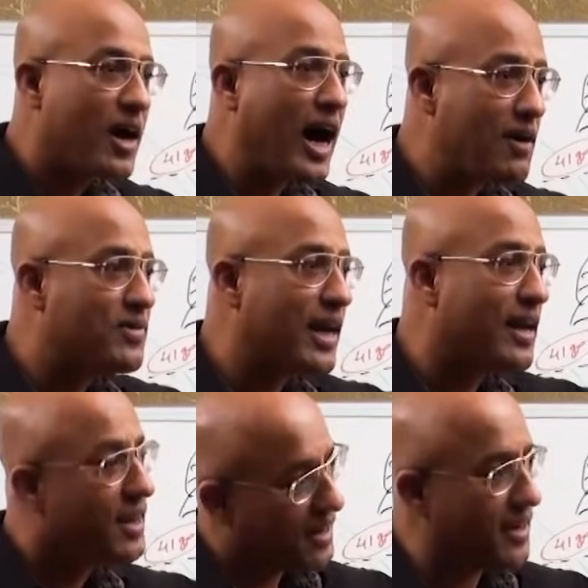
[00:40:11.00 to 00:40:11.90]
half
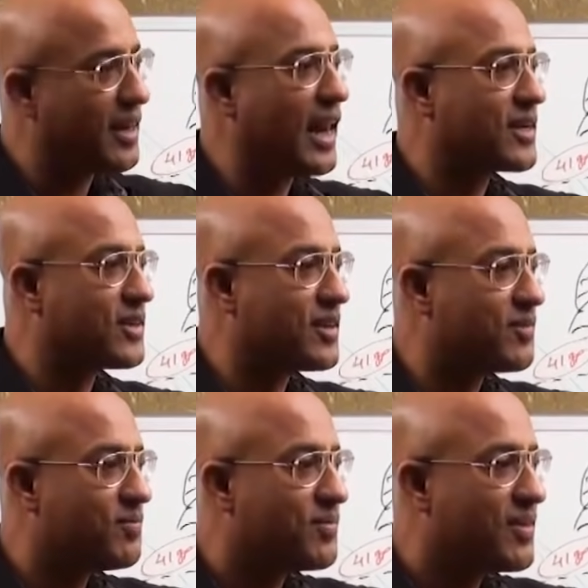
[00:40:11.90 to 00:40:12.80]
girl, little action.
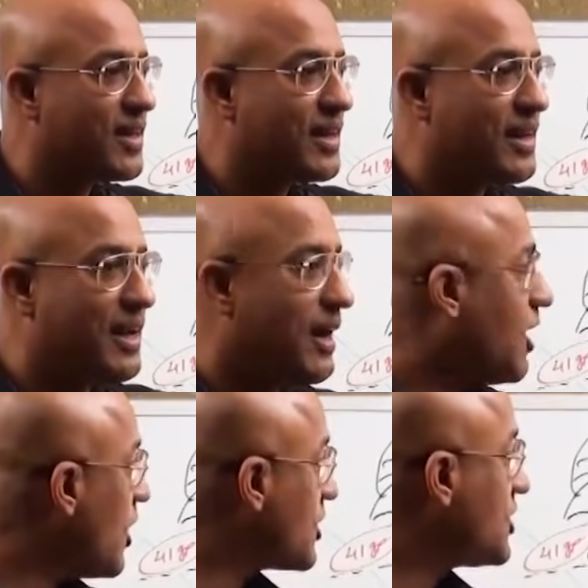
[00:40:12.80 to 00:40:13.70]

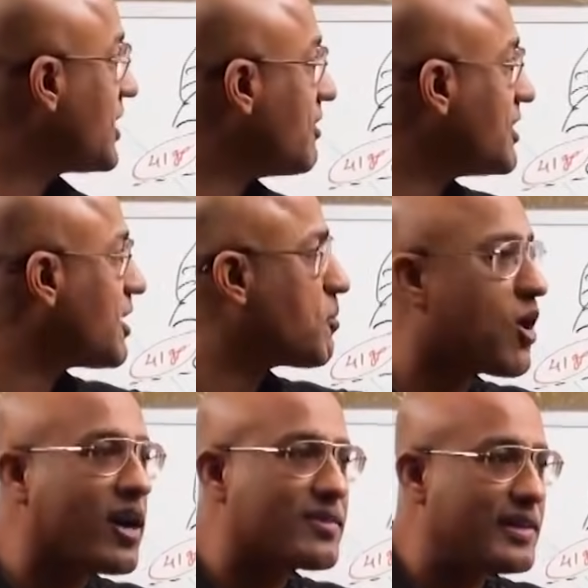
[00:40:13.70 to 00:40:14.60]
Or she's having some
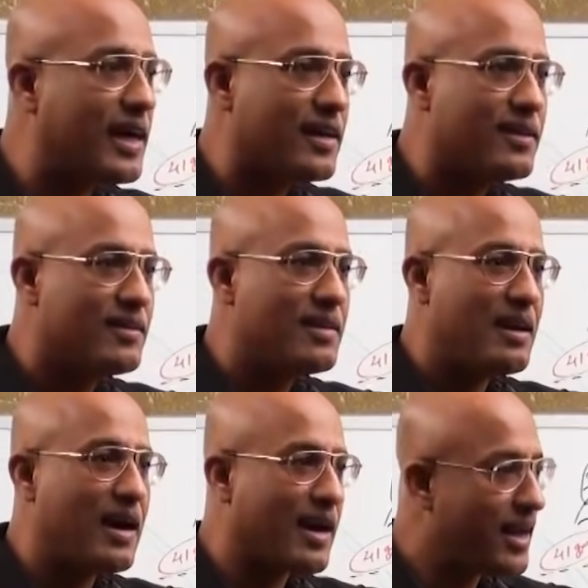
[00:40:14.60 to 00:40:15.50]
rocks here,
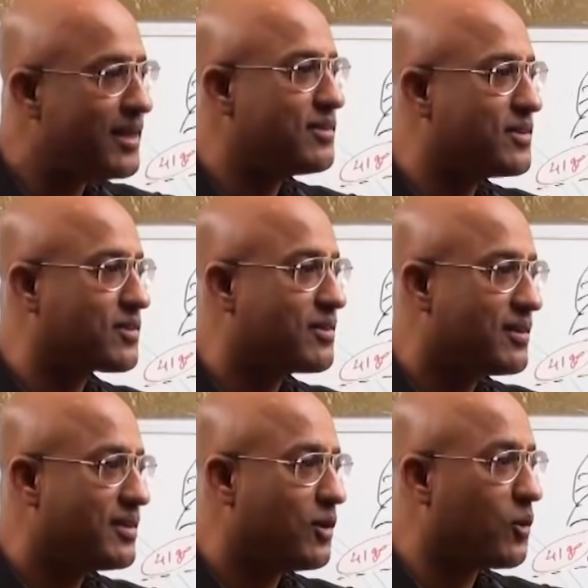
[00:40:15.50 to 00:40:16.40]
again,
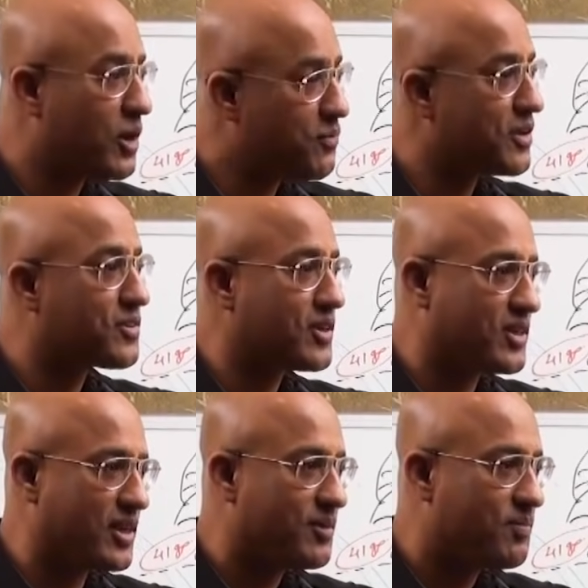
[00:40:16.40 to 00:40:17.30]
only
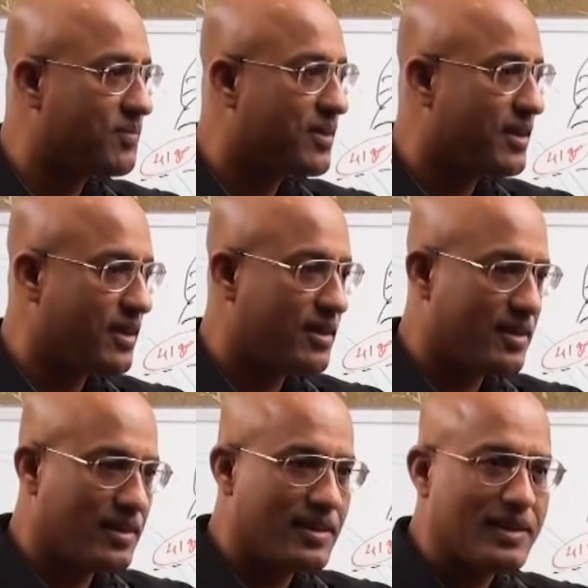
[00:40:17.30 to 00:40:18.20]
frustration.
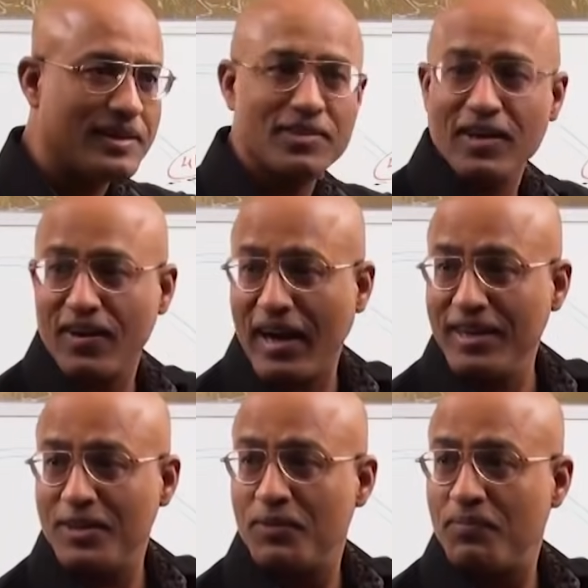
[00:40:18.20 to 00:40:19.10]
Is that
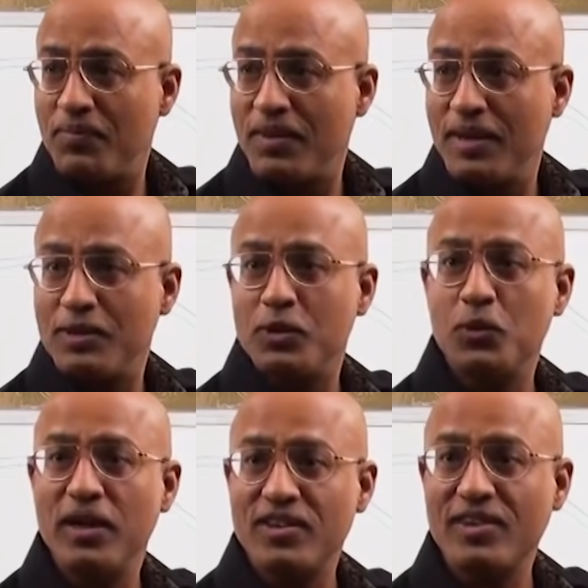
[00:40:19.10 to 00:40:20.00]
right? So you
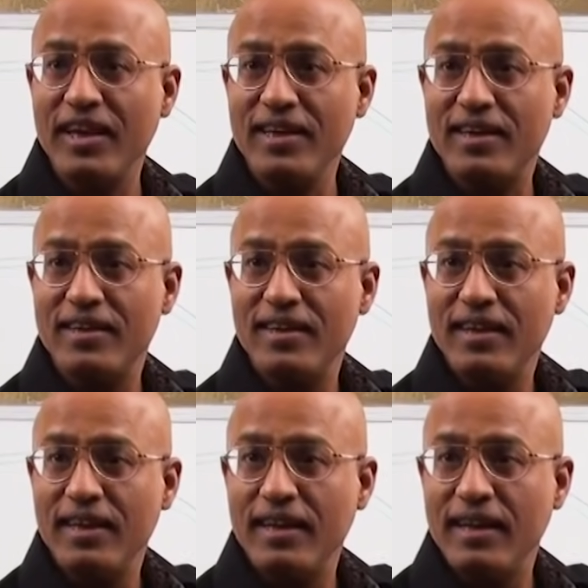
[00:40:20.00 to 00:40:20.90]
understand it.
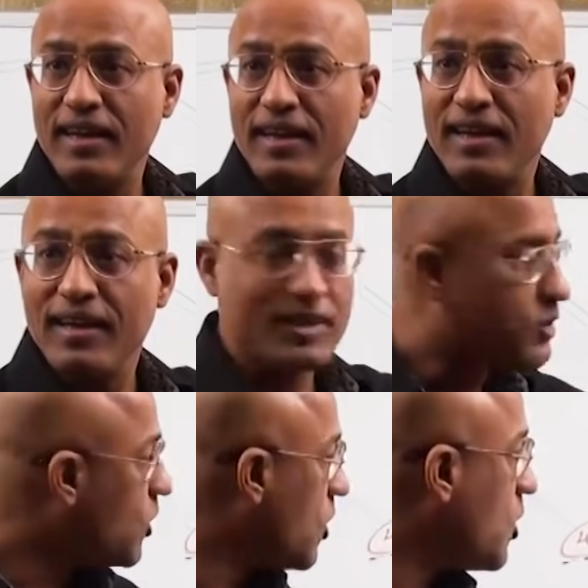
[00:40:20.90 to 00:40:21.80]

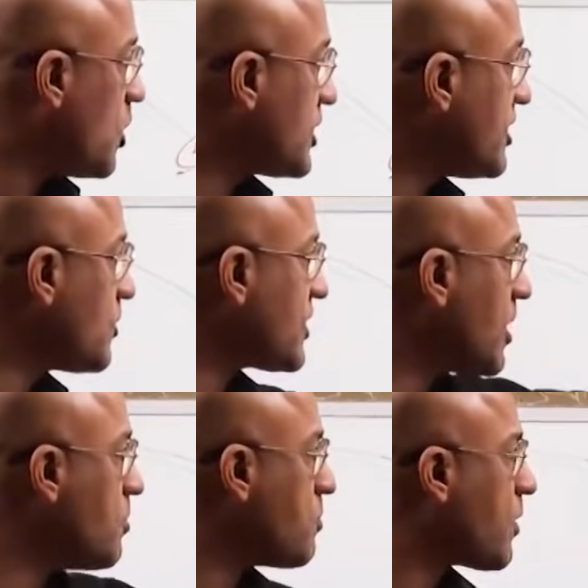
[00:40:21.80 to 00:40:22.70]
So these were
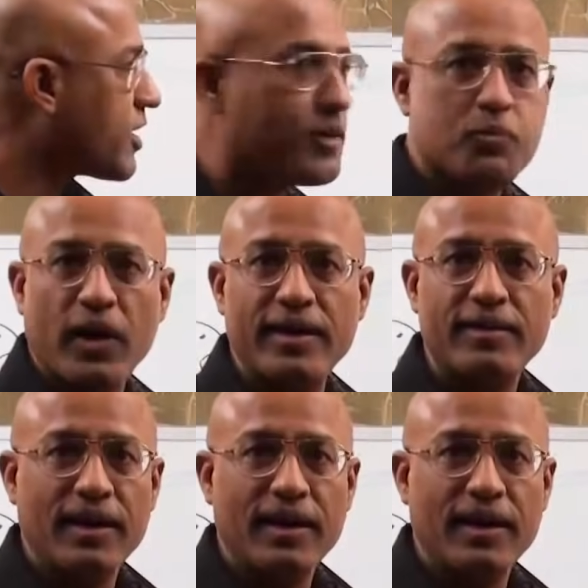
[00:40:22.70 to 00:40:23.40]
some important point